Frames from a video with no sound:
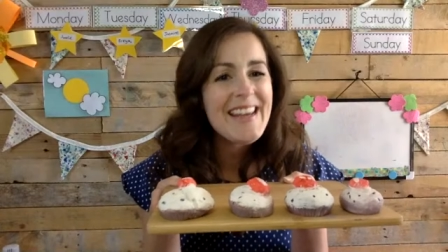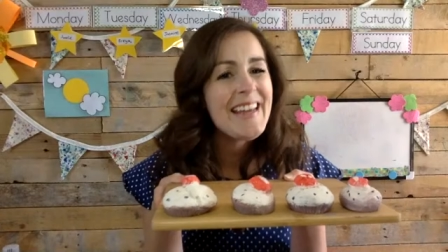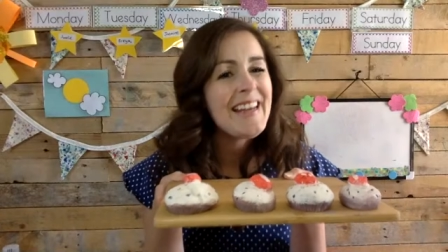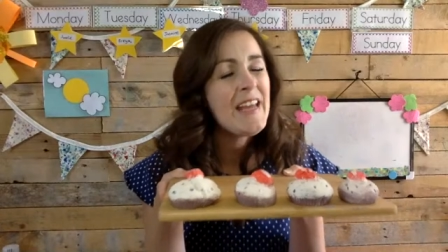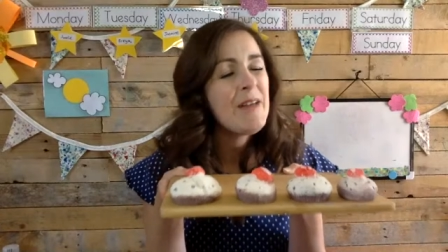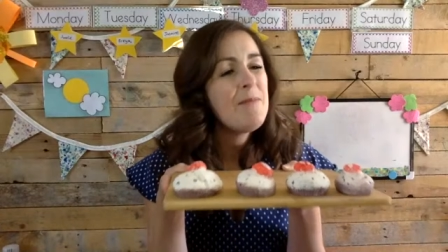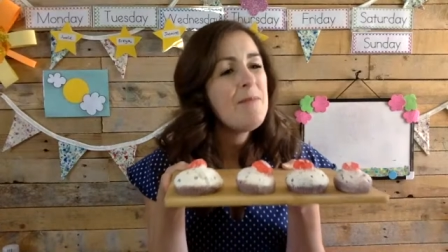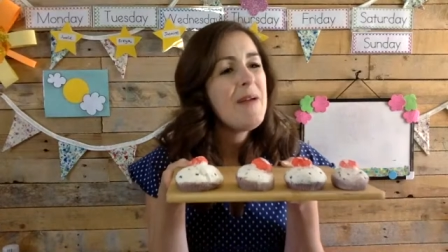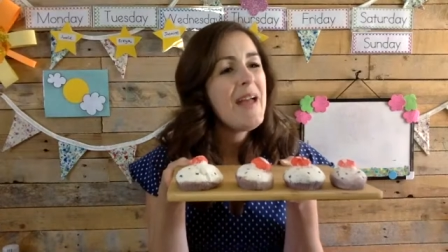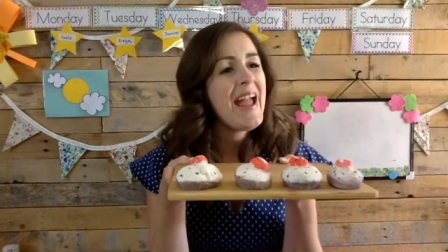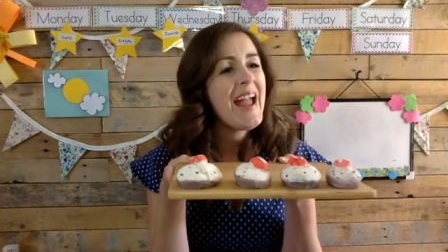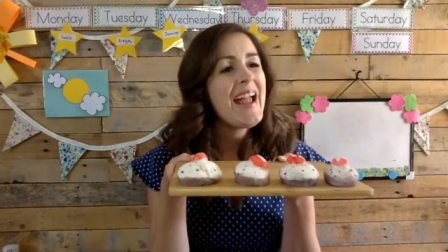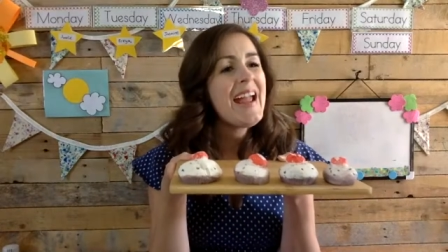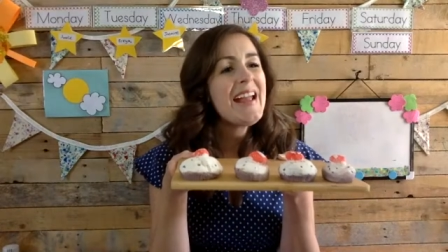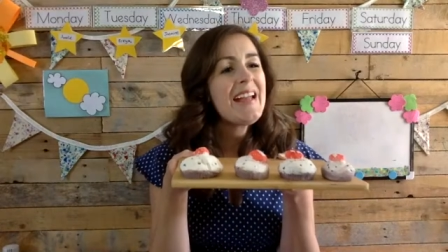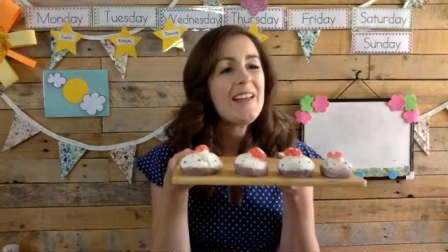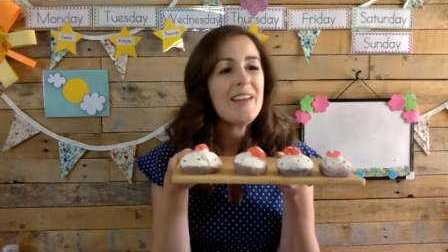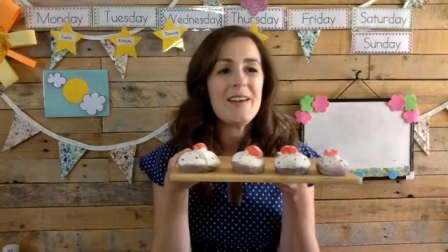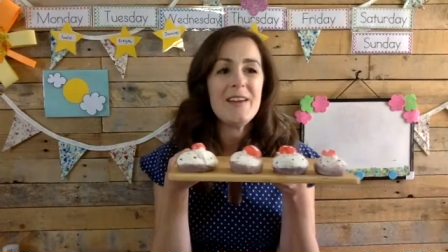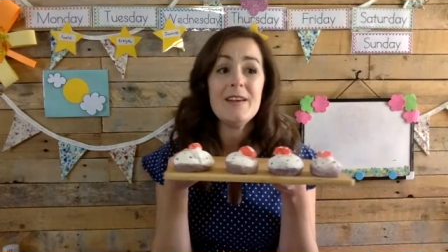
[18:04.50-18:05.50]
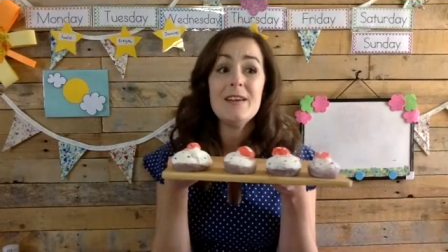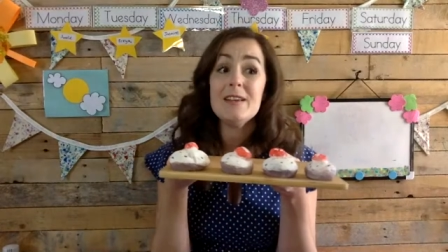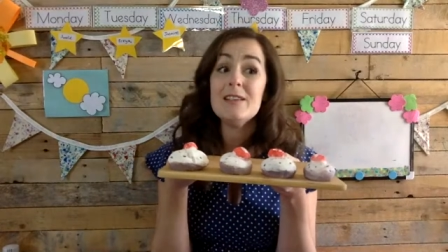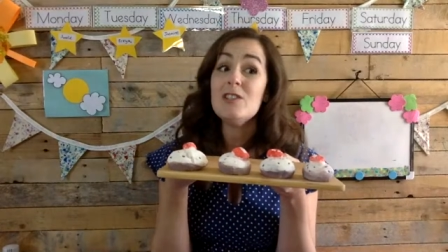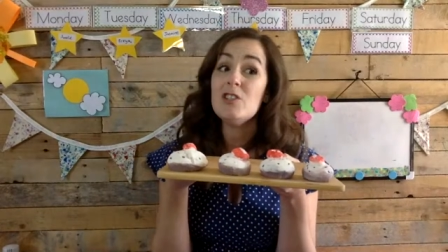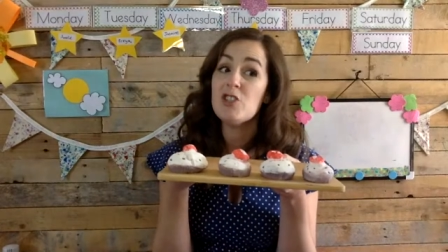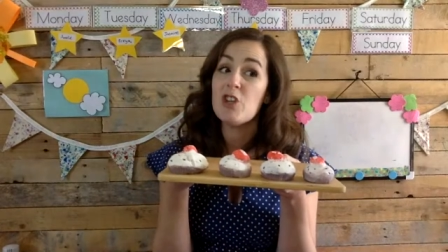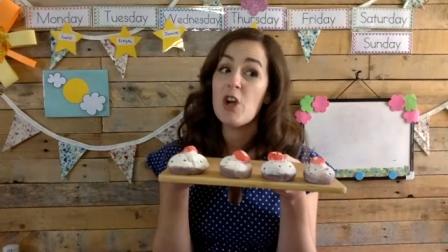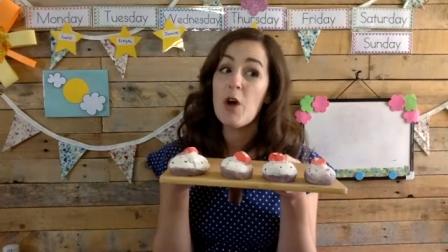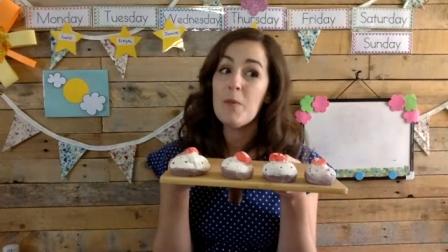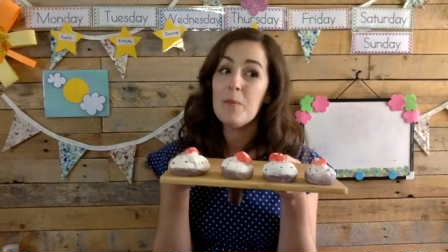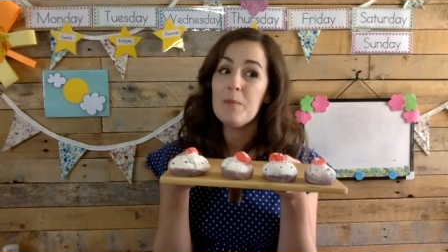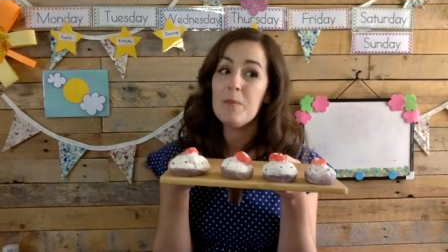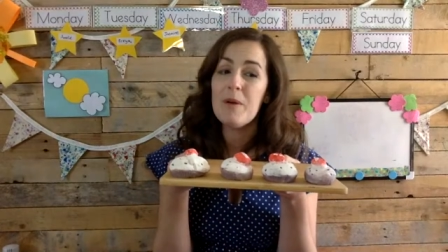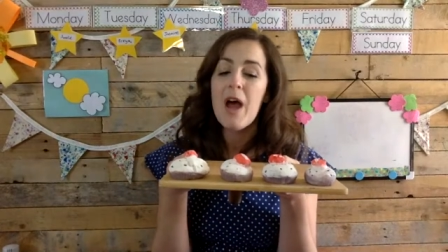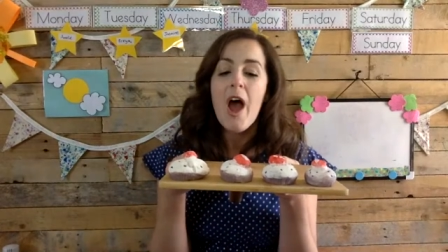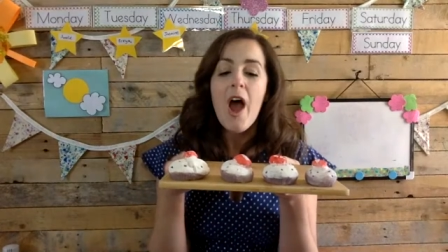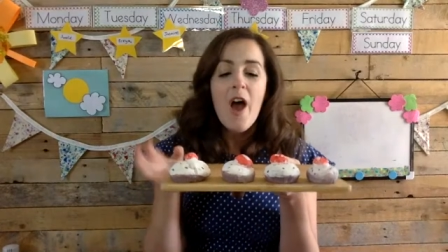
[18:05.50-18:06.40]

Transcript: in a baker's shop,